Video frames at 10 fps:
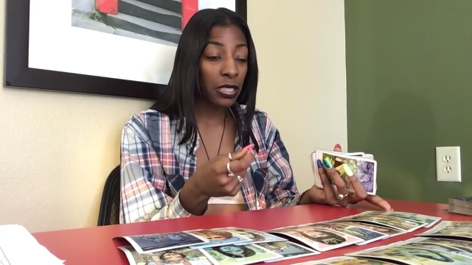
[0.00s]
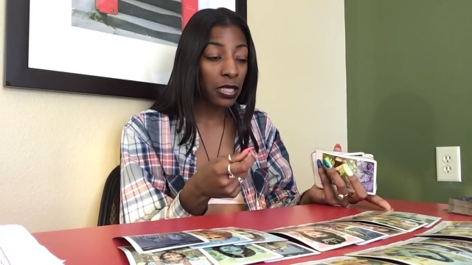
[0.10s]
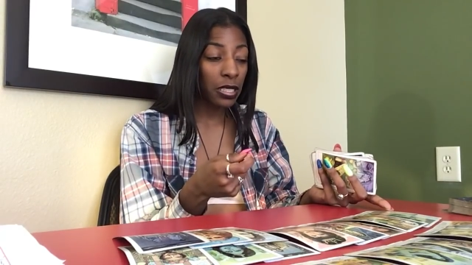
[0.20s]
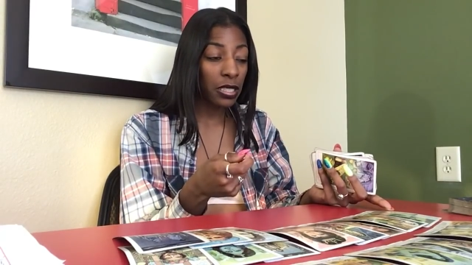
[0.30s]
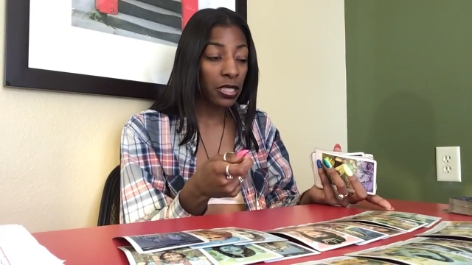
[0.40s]

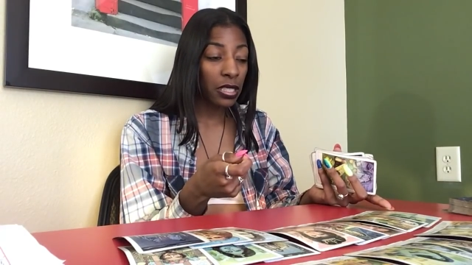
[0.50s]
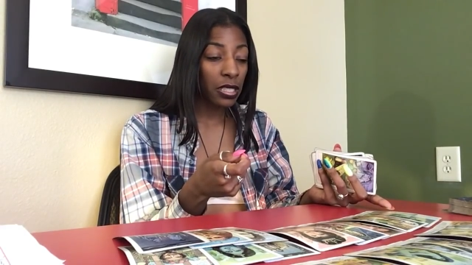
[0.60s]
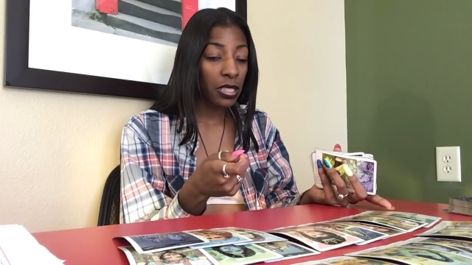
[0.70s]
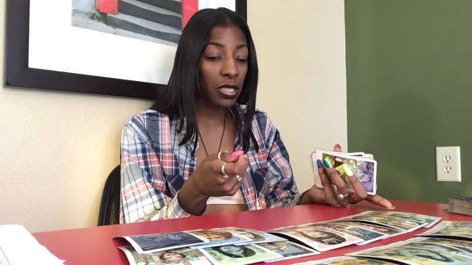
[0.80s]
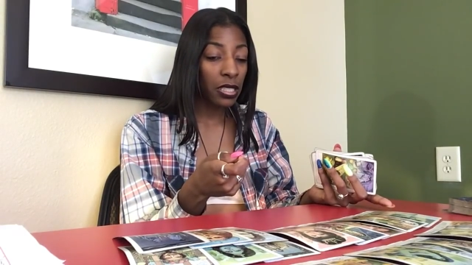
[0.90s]

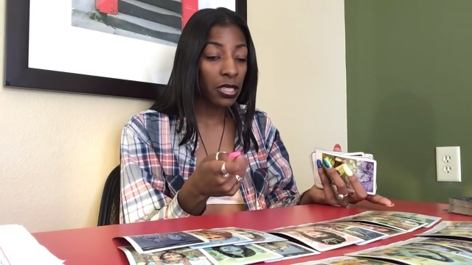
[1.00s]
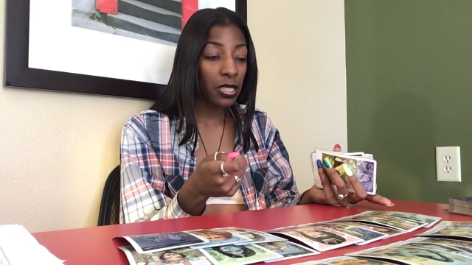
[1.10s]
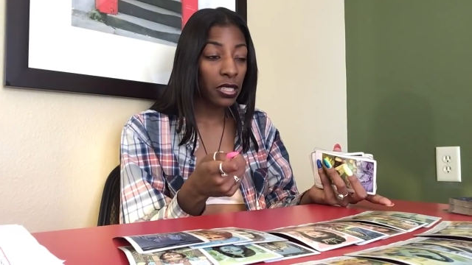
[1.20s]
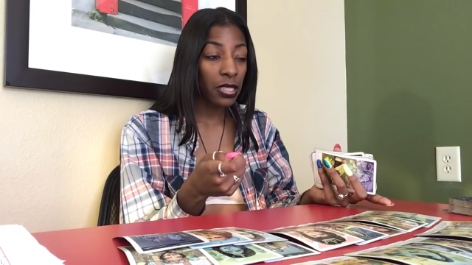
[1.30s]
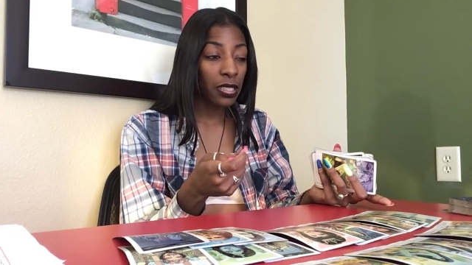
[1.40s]

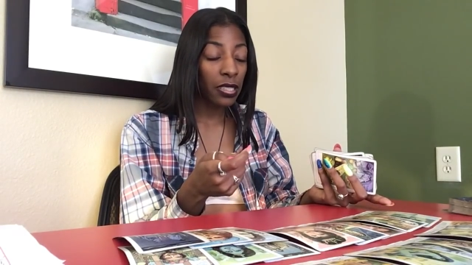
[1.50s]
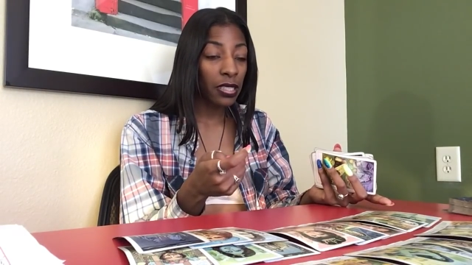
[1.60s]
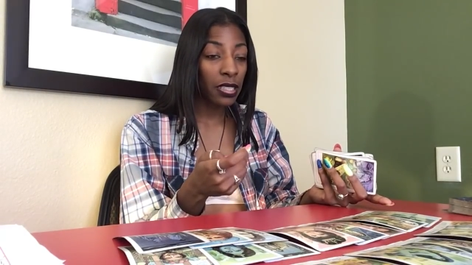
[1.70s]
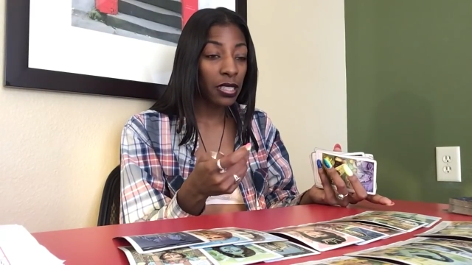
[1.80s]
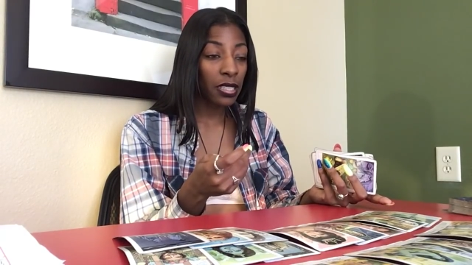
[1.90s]
No one is speaking in this clip.